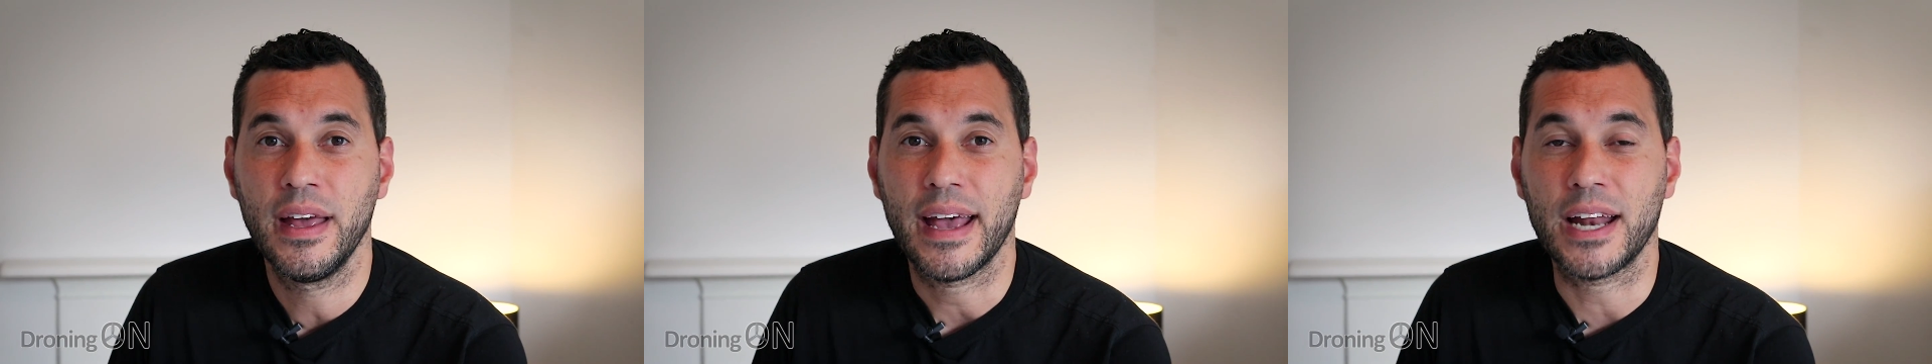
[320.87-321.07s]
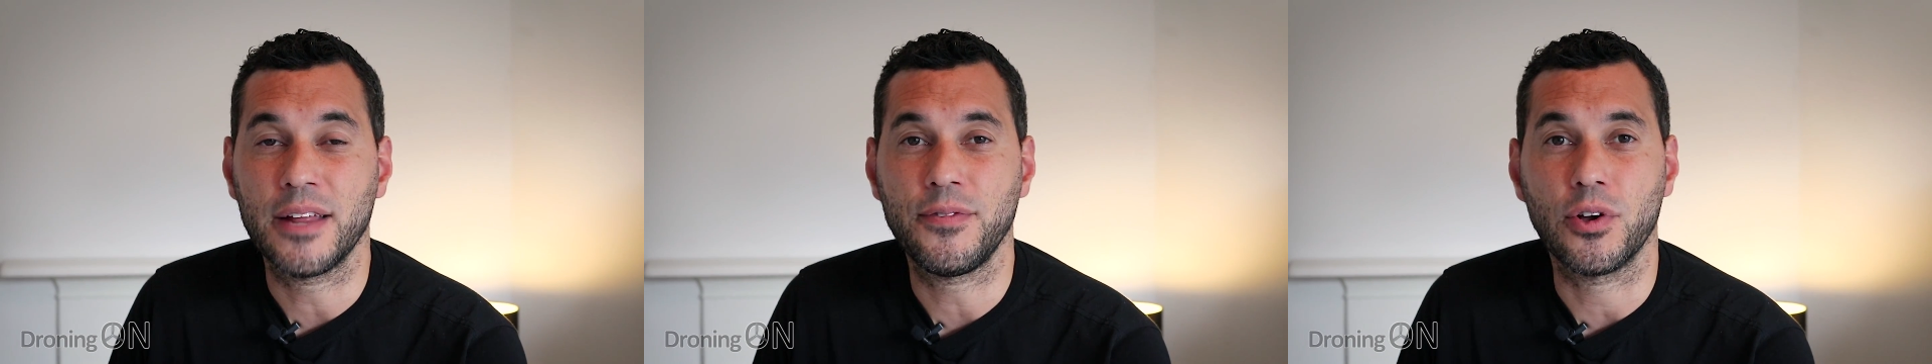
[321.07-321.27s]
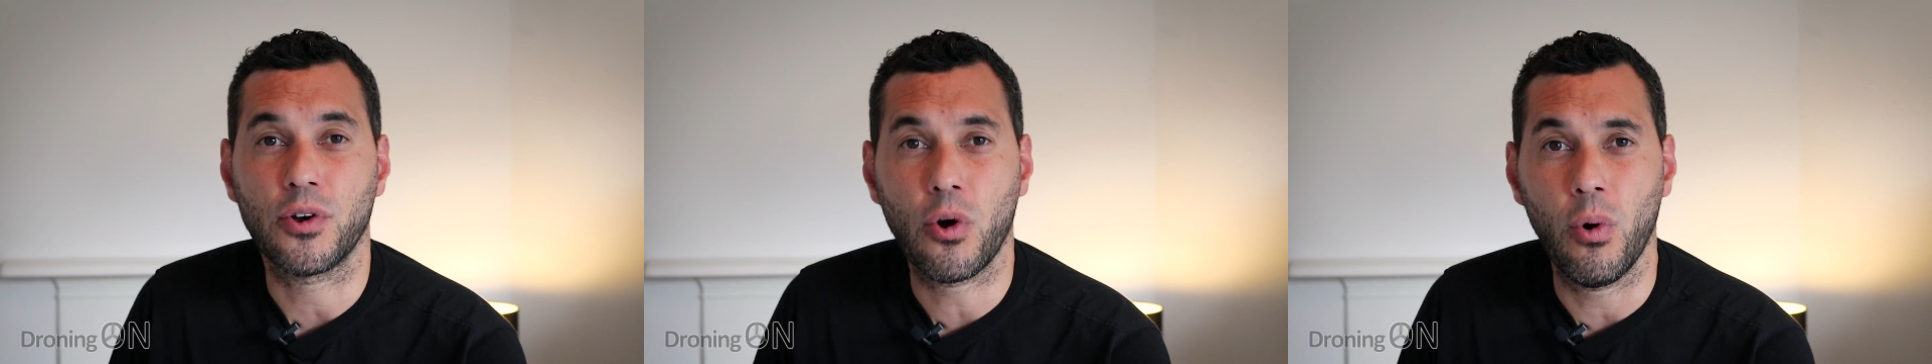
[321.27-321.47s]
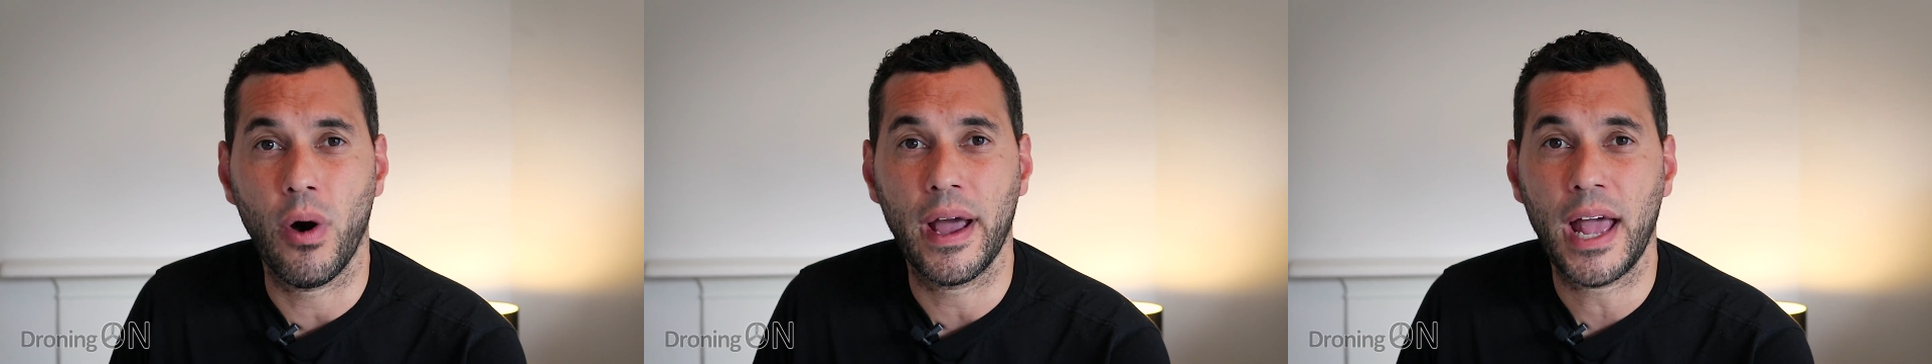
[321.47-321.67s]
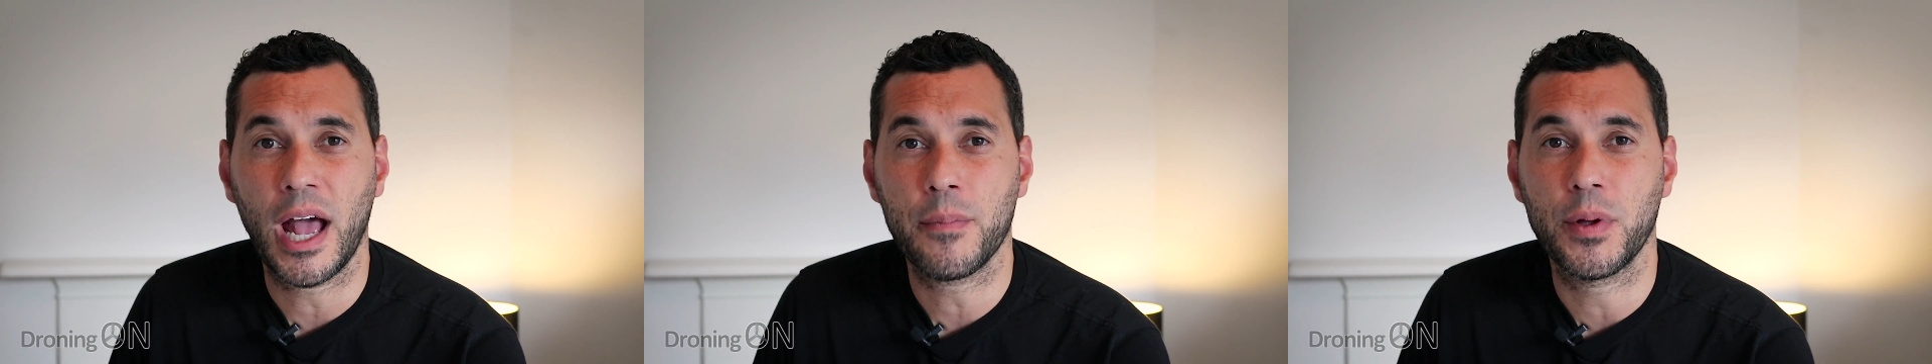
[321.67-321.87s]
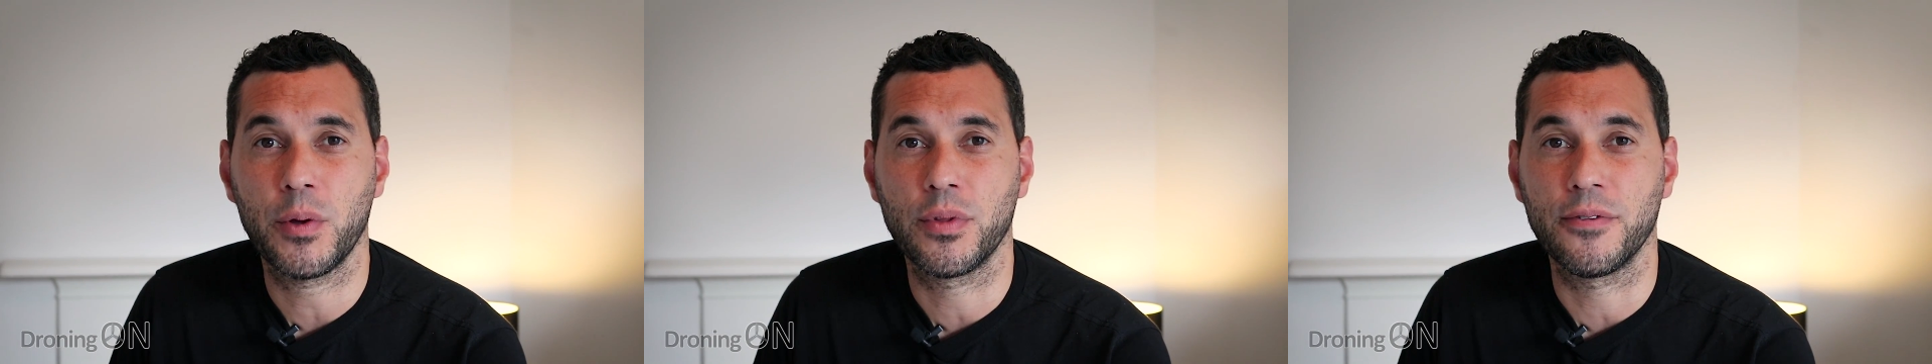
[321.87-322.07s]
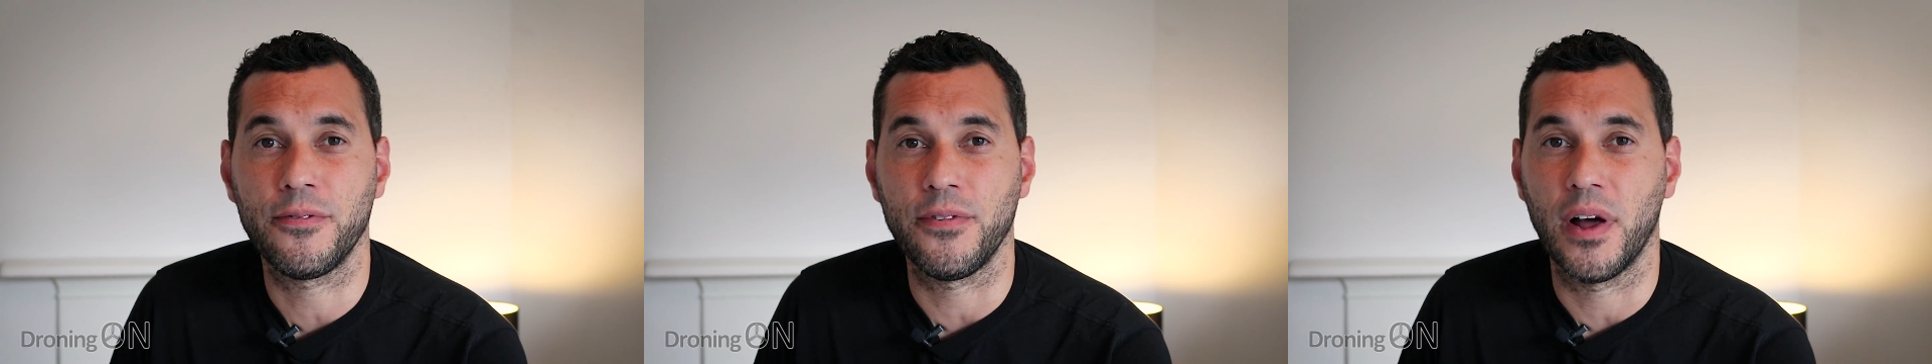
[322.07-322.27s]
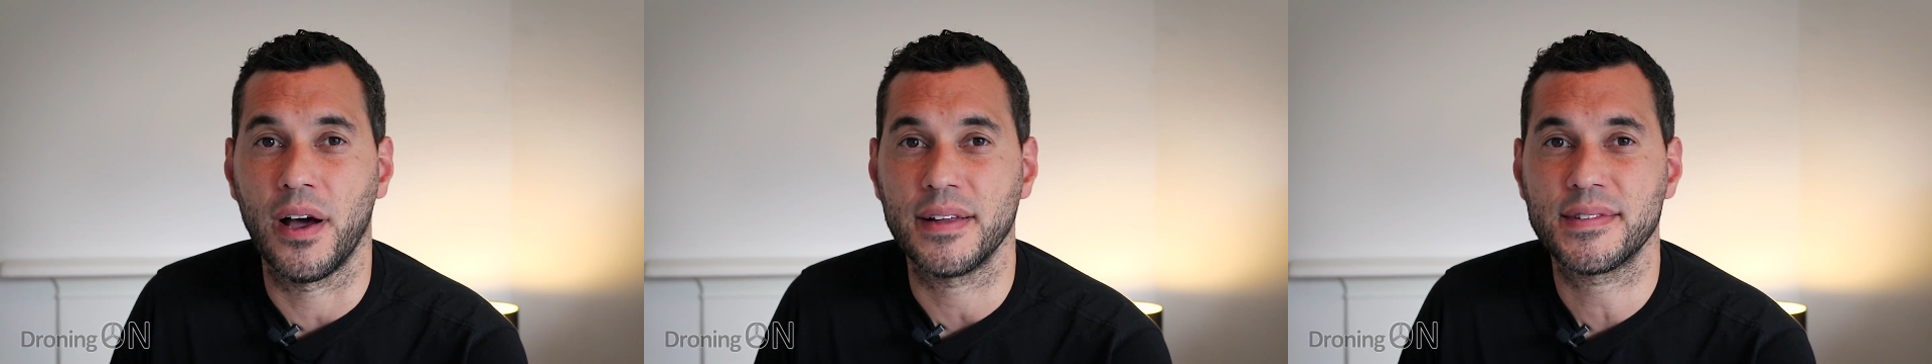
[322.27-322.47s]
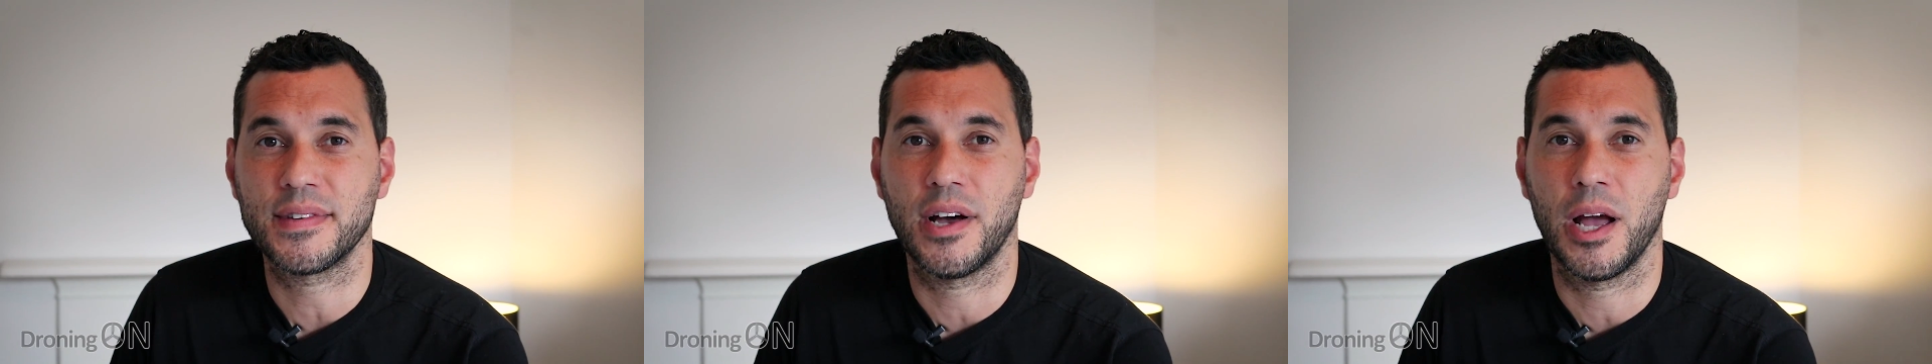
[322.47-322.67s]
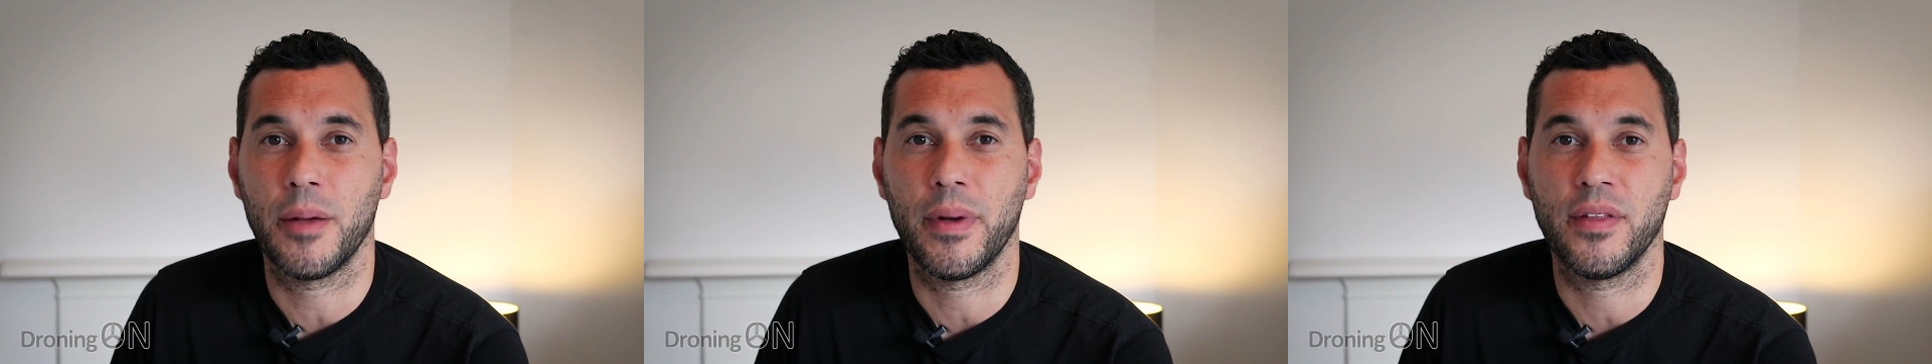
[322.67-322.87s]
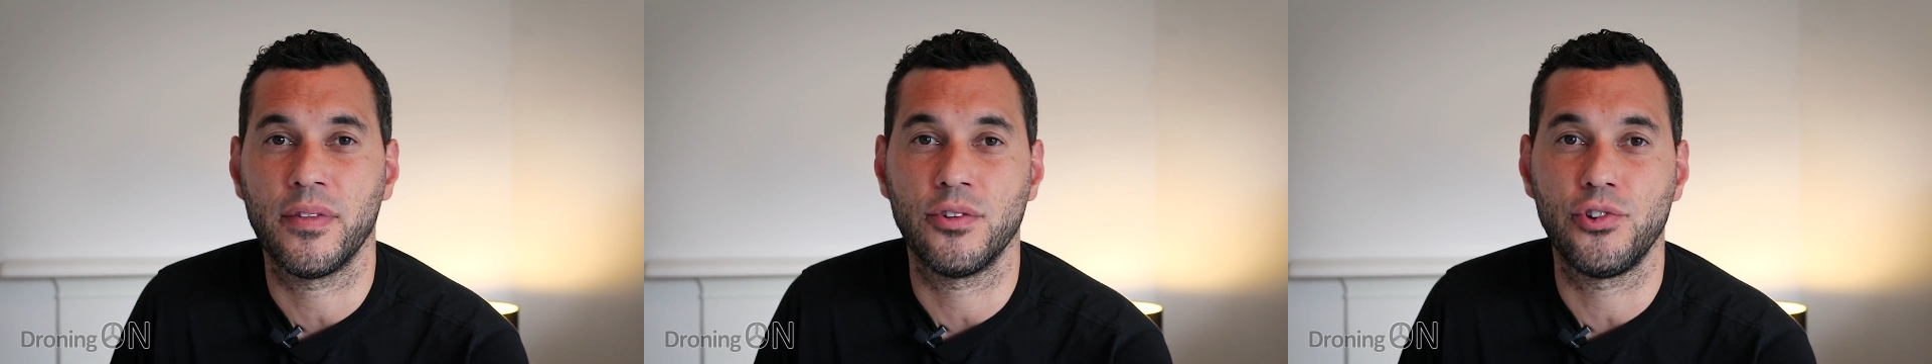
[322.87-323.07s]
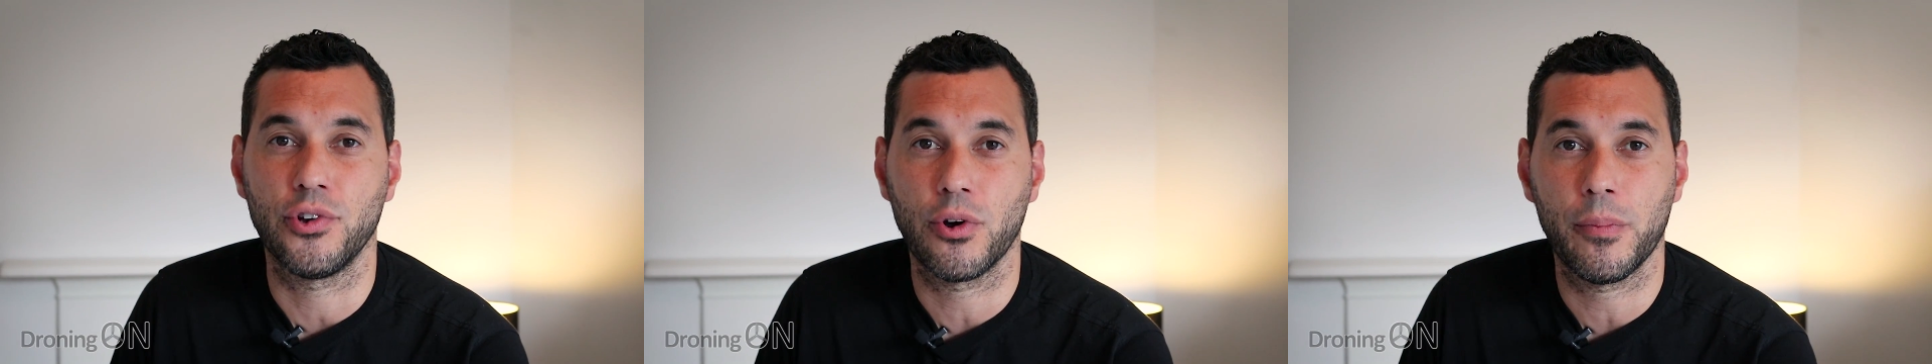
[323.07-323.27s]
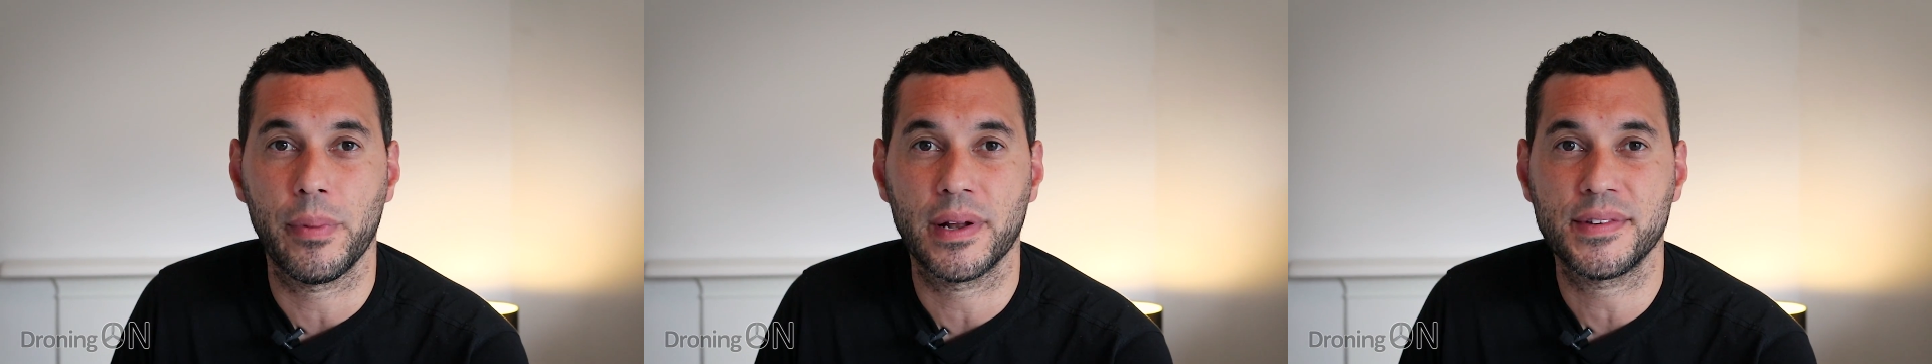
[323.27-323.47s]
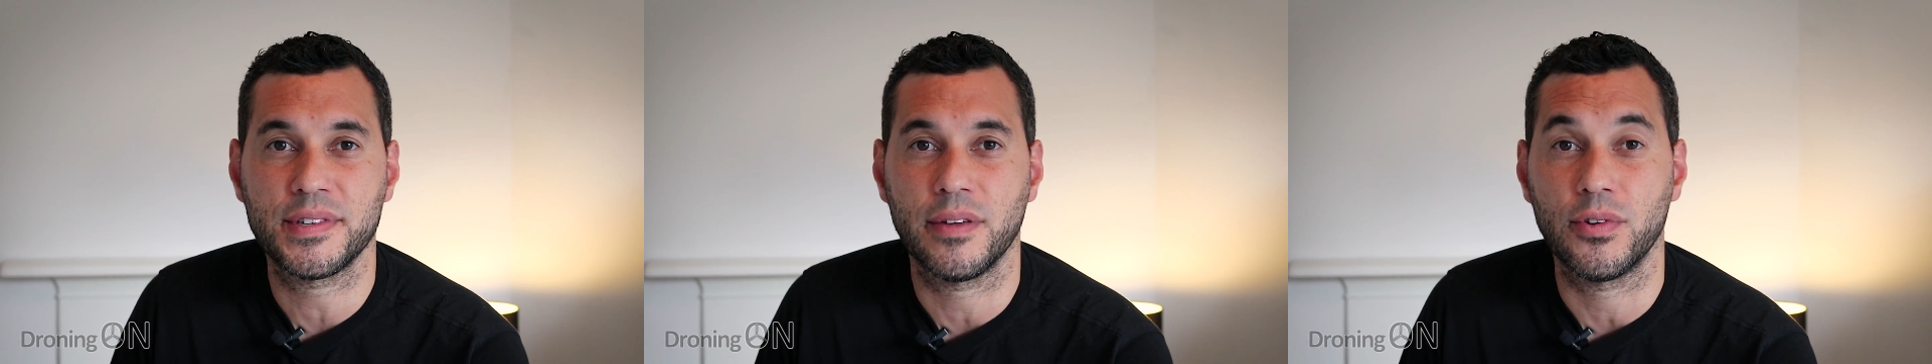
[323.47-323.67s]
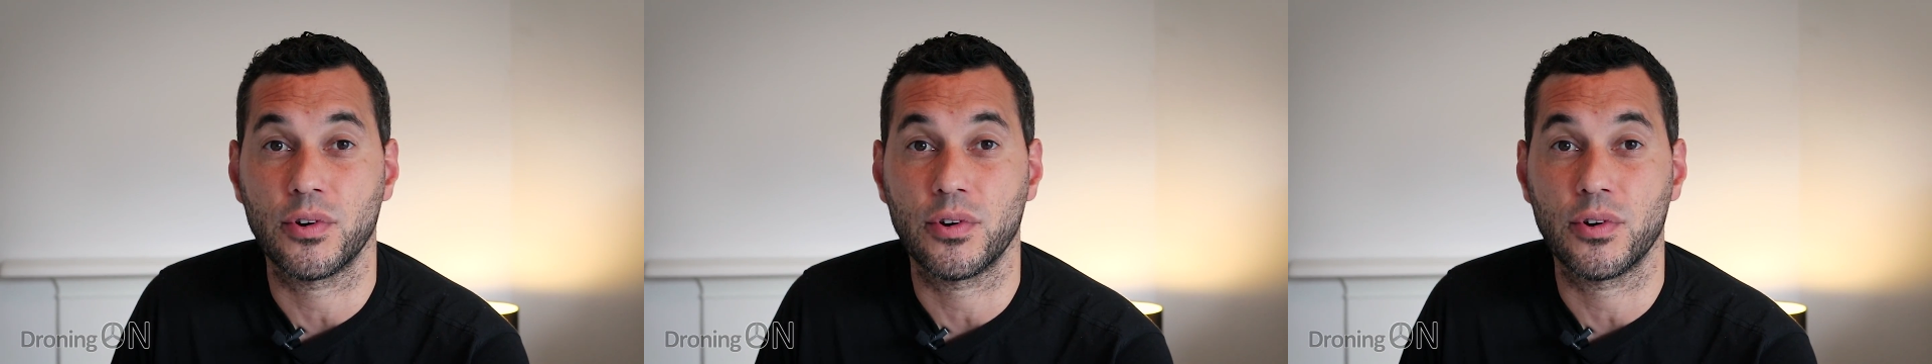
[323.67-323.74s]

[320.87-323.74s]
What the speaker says: and if you're quite happy with the flight time and the durability